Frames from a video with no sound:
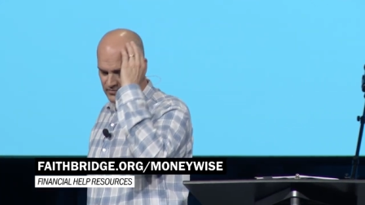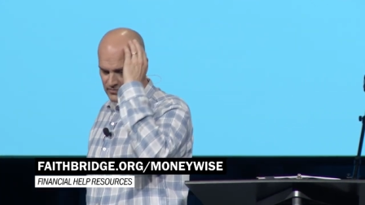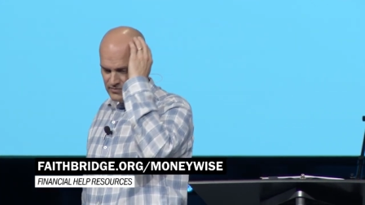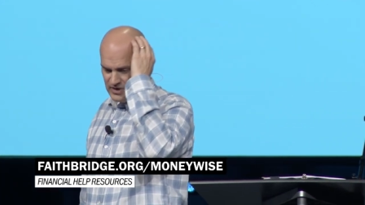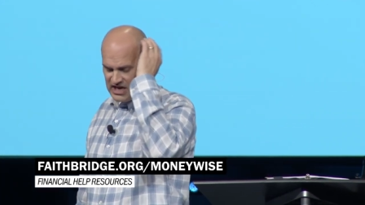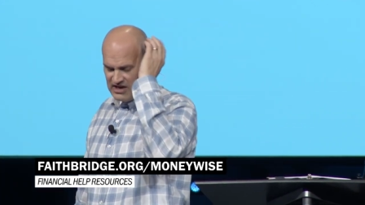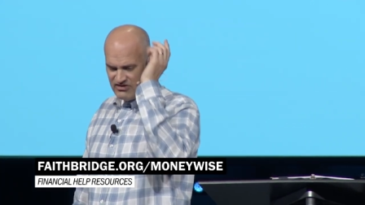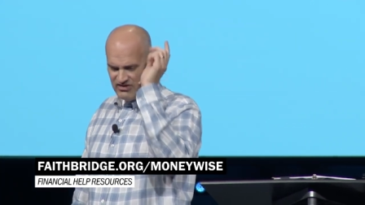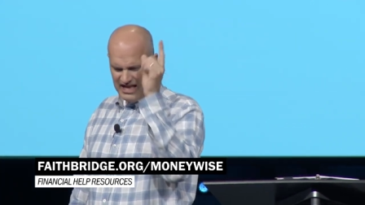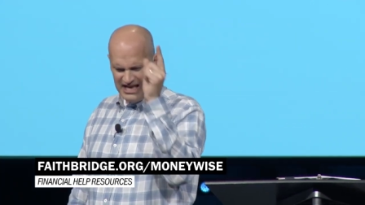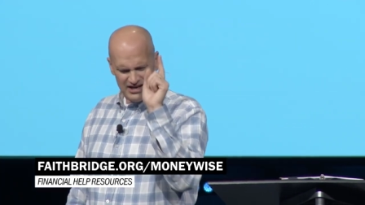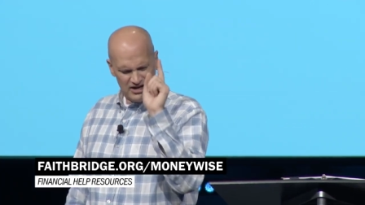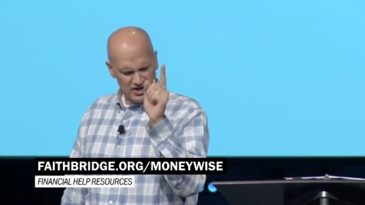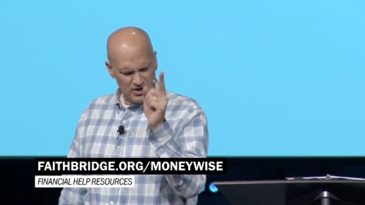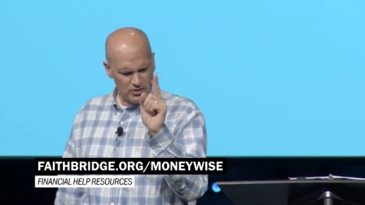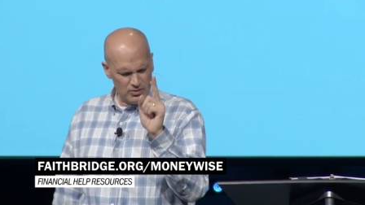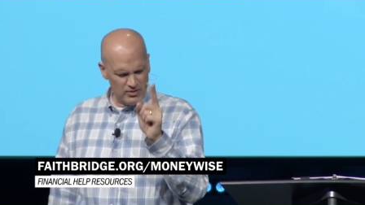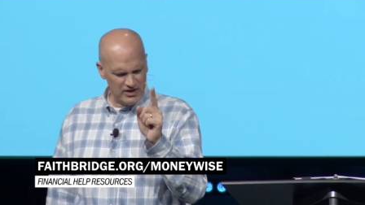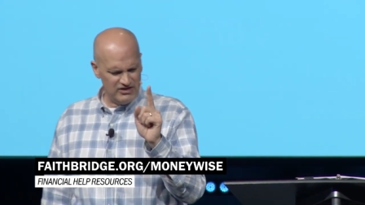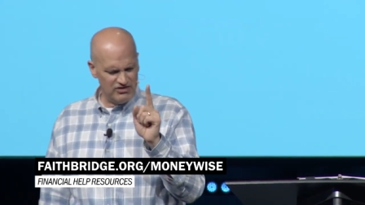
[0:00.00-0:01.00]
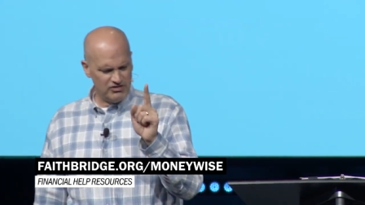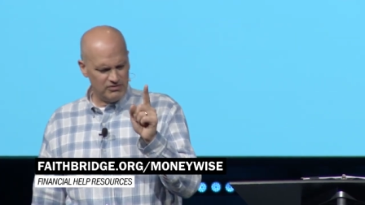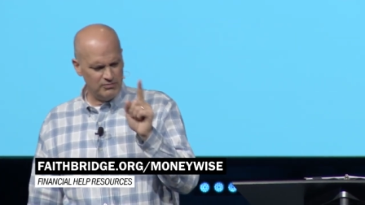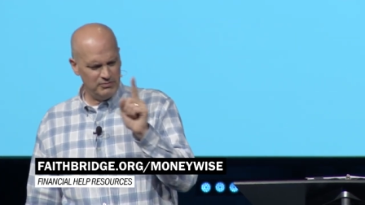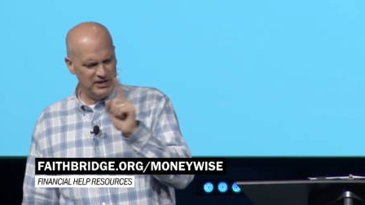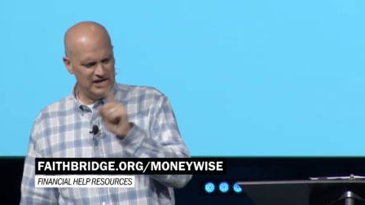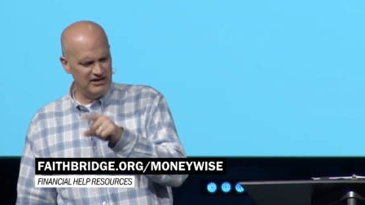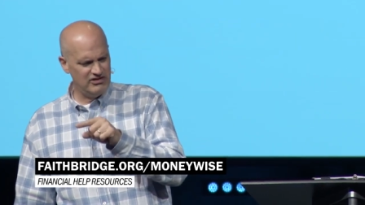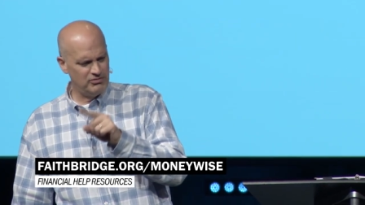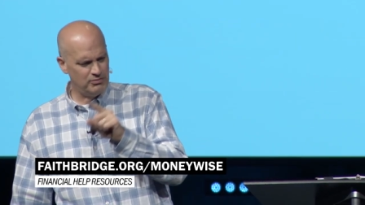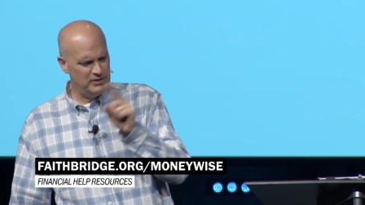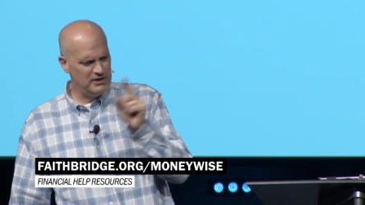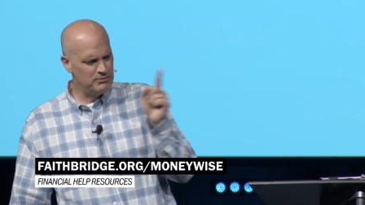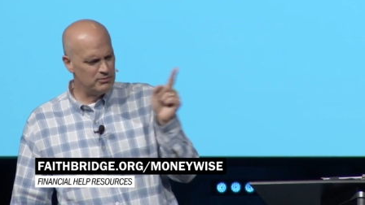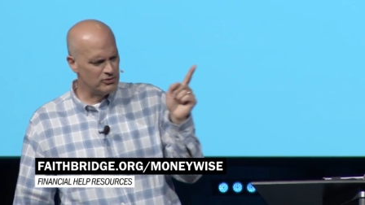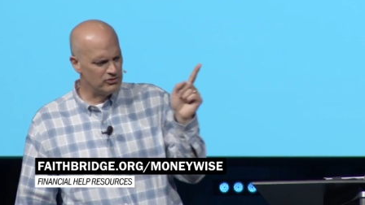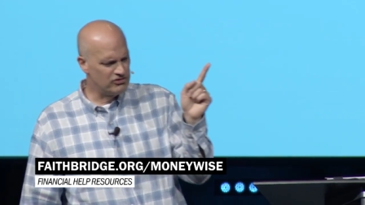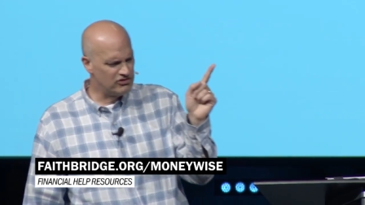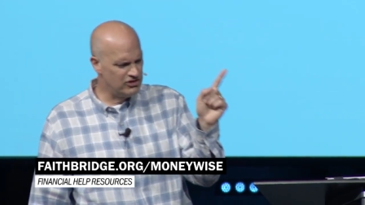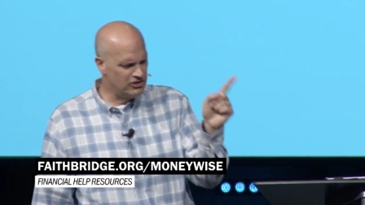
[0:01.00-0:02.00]
because that always piques
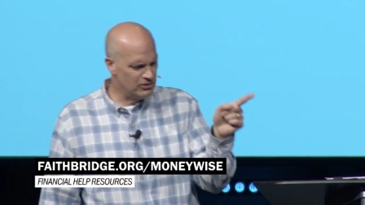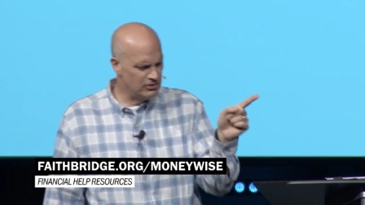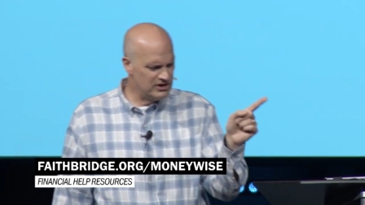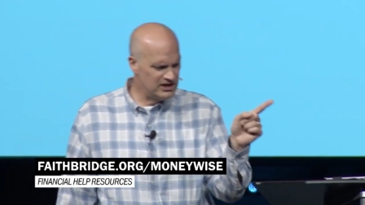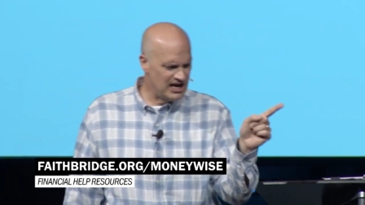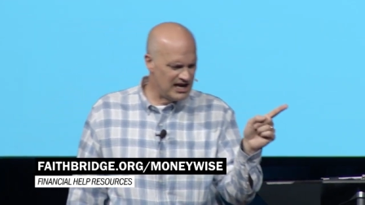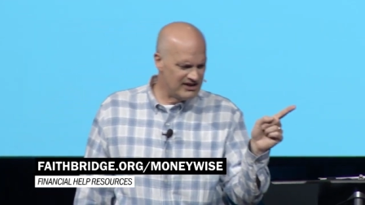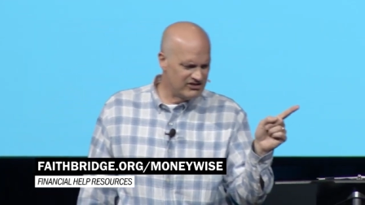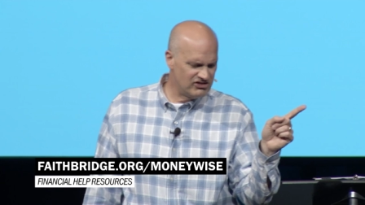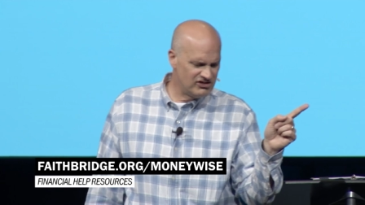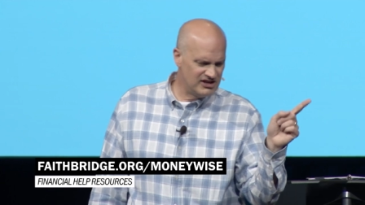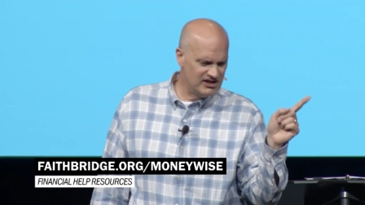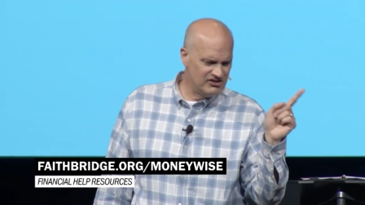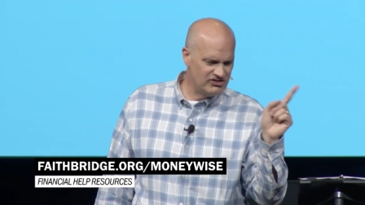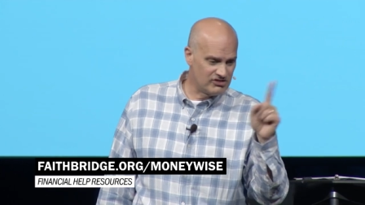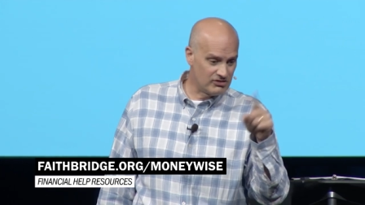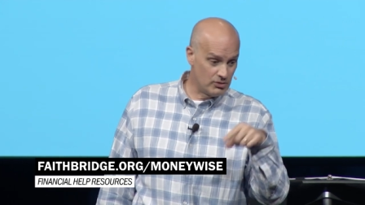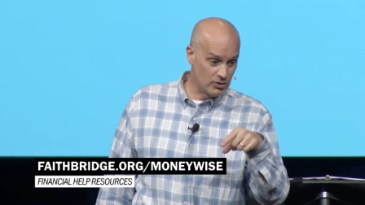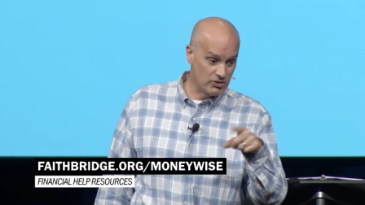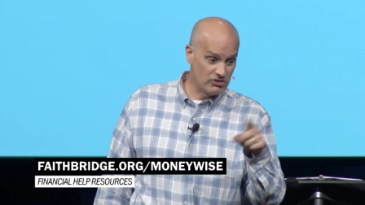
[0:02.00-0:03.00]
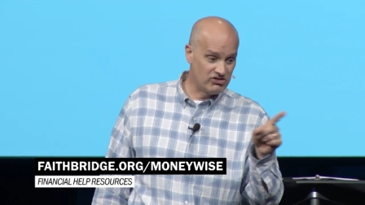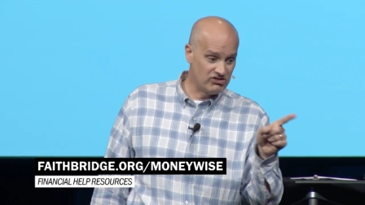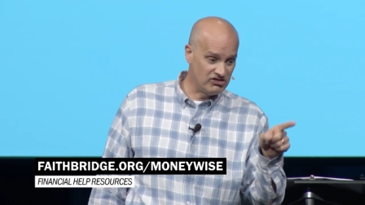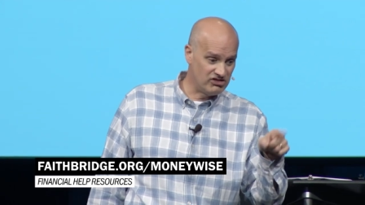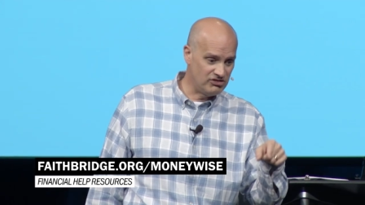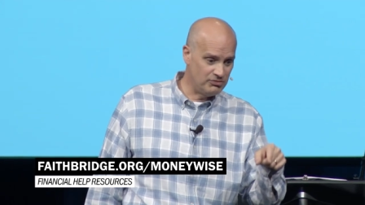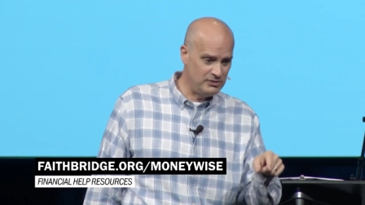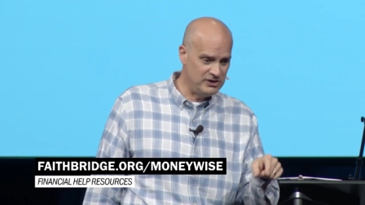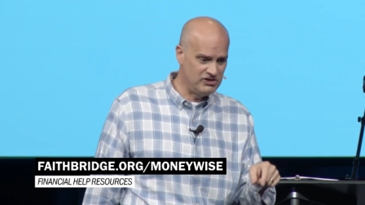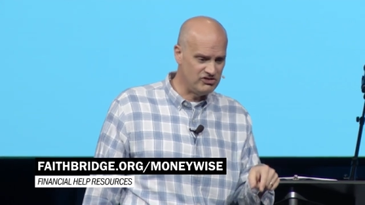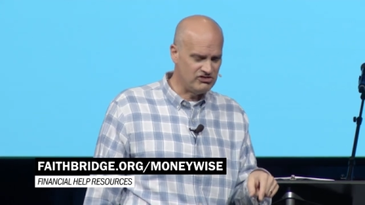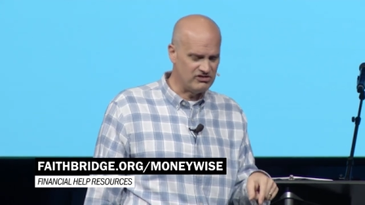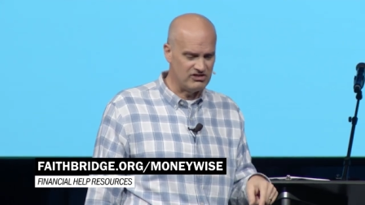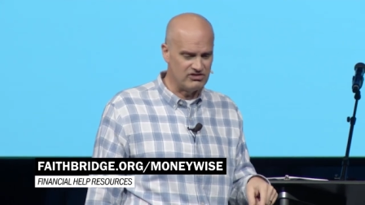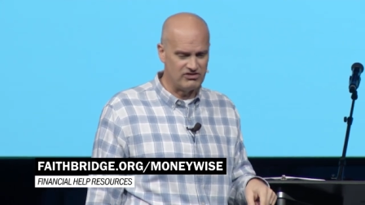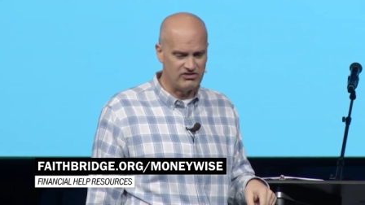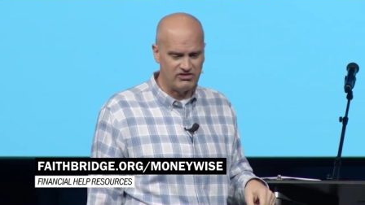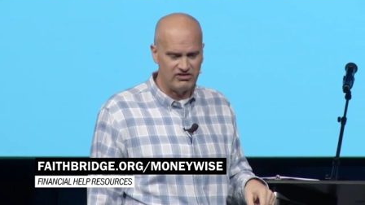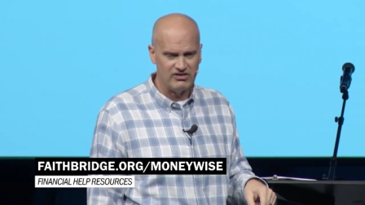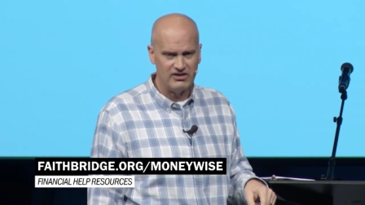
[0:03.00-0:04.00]
people's curiosities or
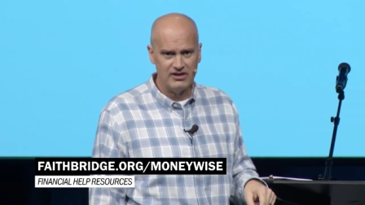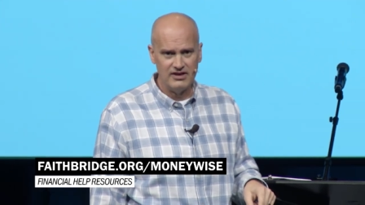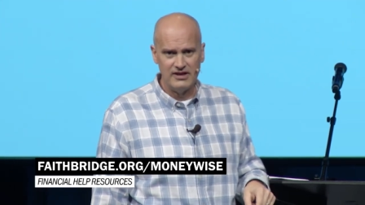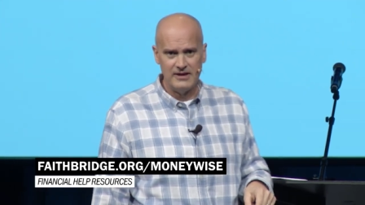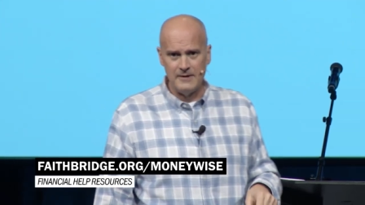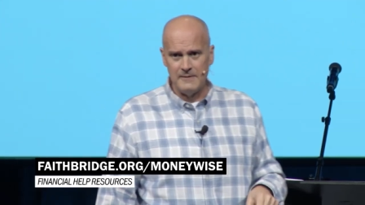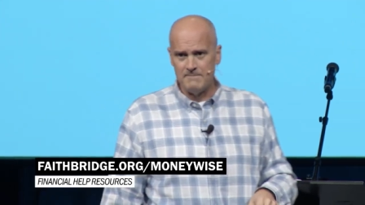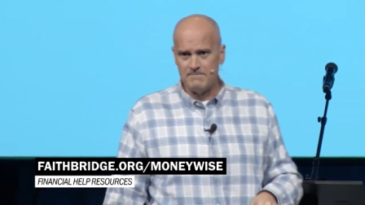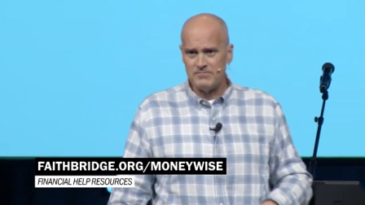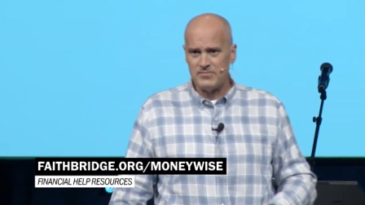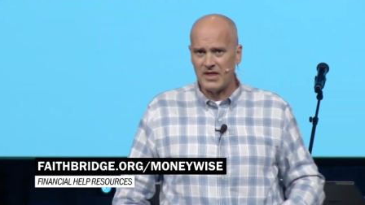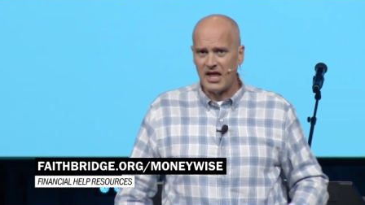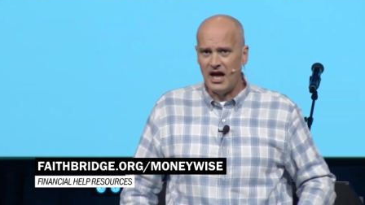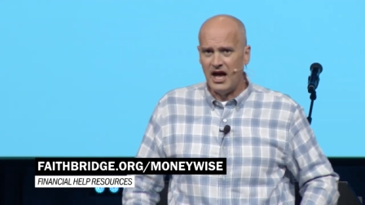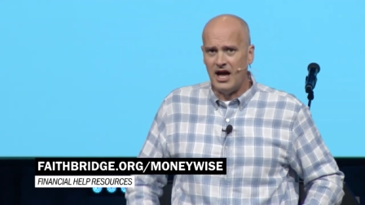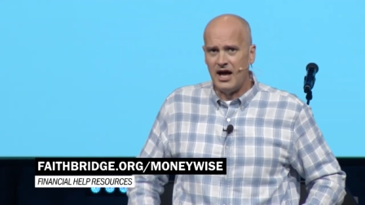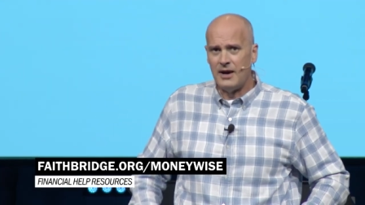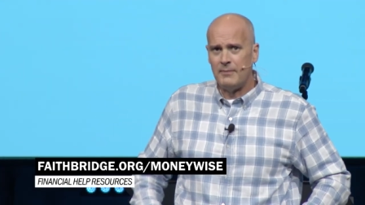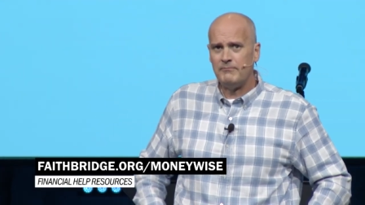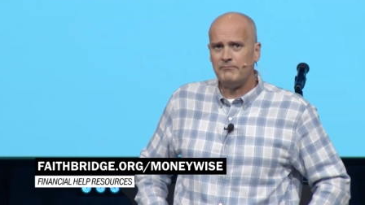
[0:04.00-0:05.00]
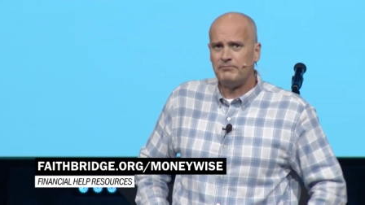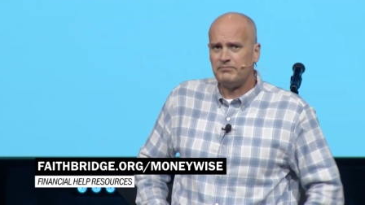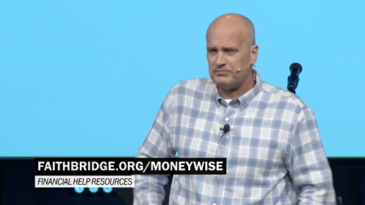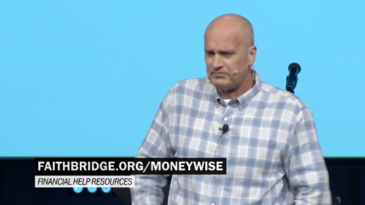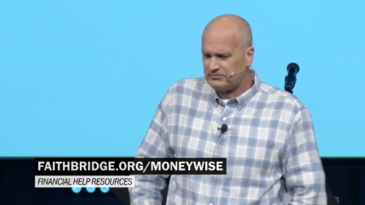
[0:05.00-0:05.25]
suspicions. Um,